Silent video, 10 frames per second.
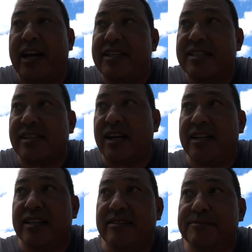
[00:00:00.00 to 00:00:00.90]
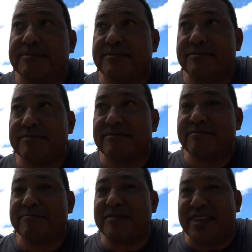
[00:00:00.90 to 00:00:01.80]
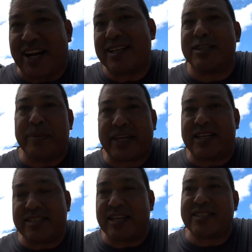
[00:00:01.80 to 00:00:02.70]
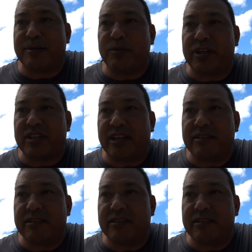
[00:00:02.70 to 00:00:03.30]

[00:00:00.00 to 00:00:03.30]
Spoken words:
decided not to make it a daytime running light.